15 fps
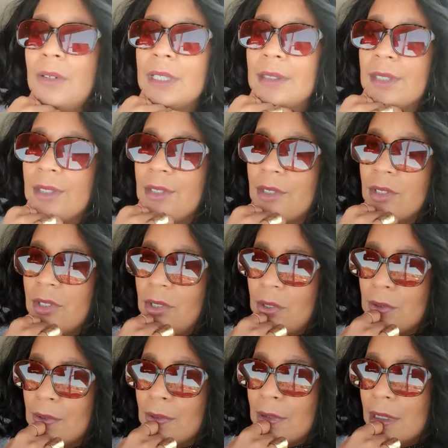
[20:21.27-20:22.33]
it's
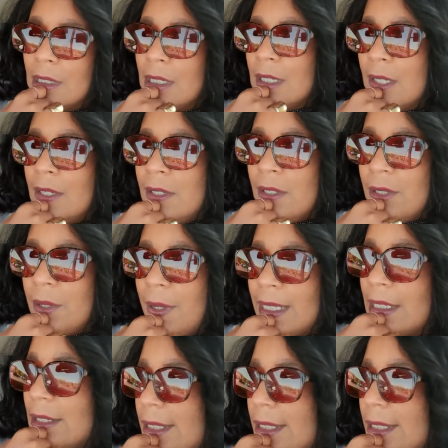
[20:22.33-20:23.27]
2. So I could